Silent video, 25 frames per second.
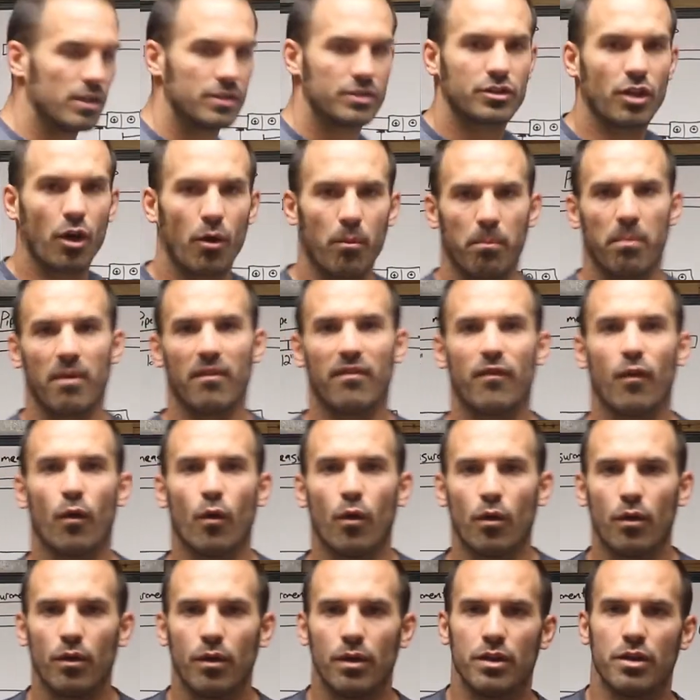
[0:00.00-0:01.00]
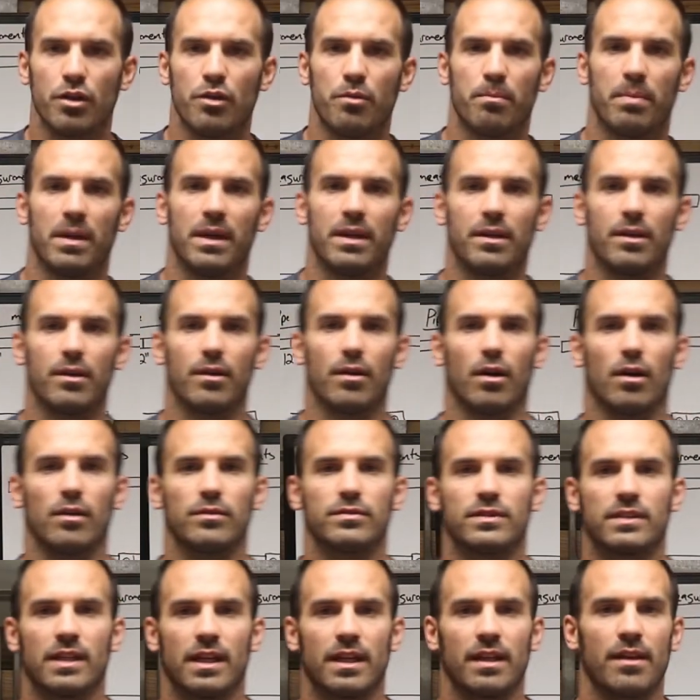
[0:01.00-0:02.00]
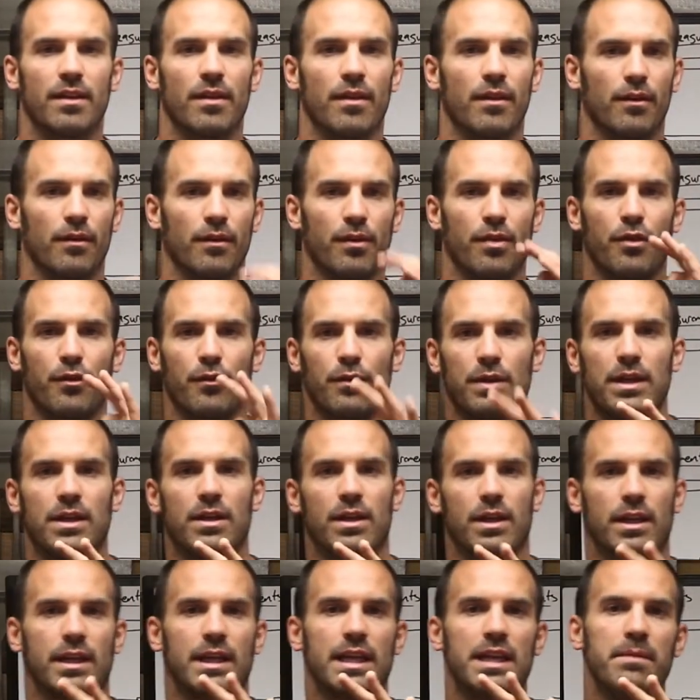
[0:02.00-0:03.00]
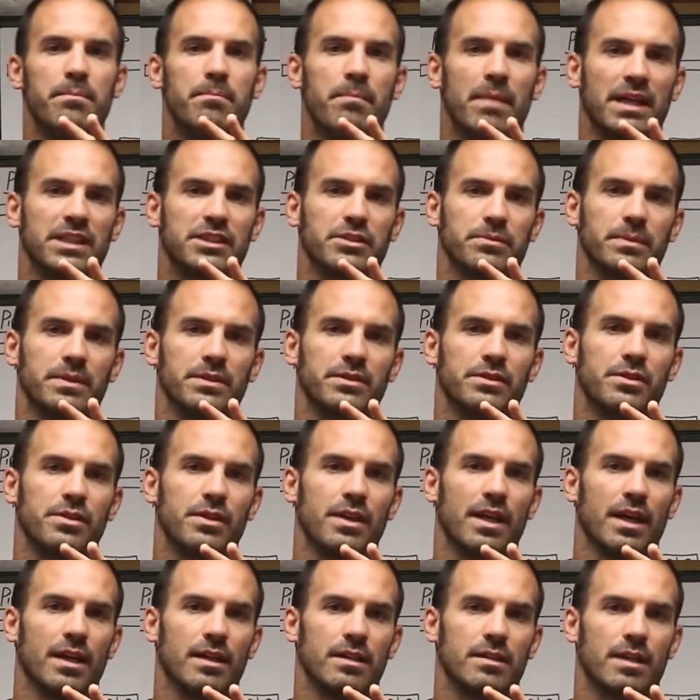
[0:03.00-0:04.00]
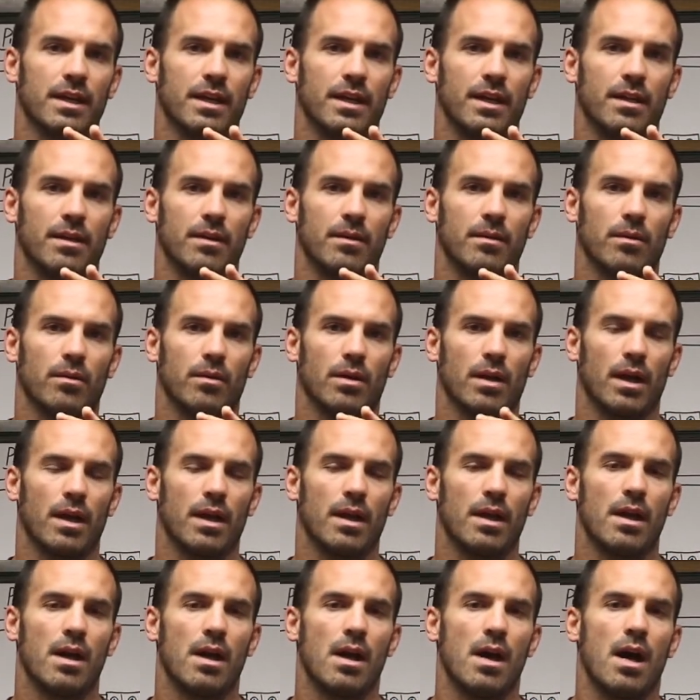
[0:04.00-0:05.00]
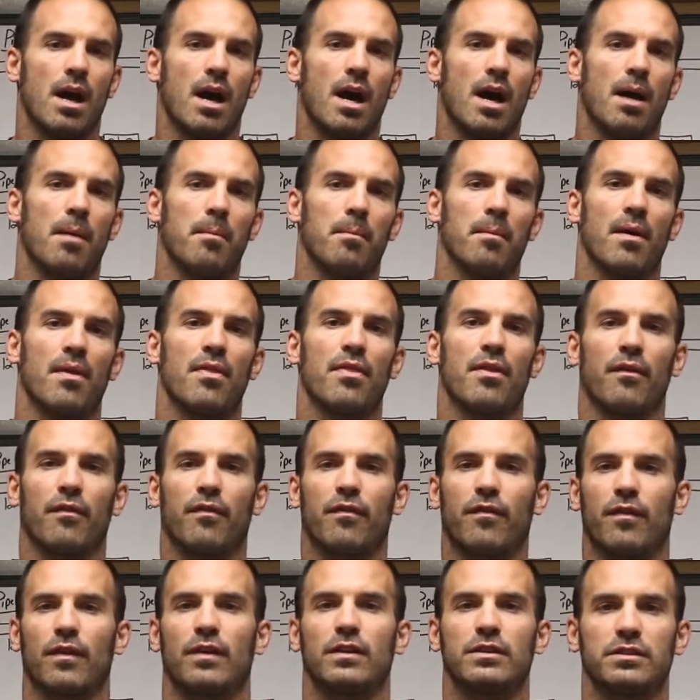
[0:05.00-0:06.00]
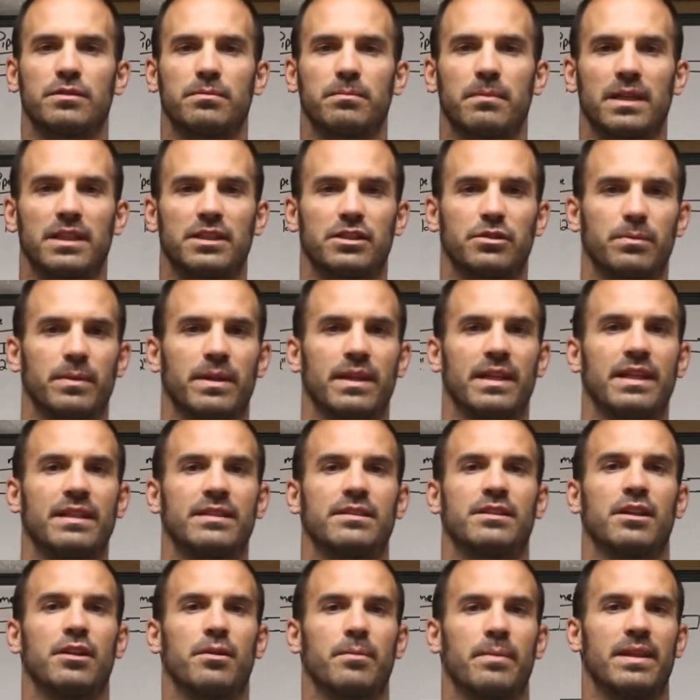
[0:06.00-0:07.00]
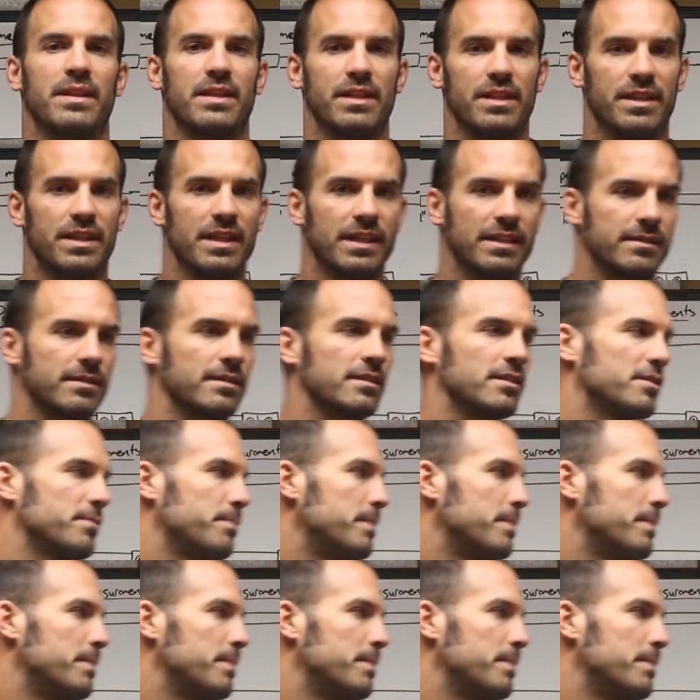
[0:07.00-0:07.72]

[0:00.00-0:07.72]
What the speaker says: So before you bend your offset, there are three key measurements you got to take, okay? The first measurement is going to be the distance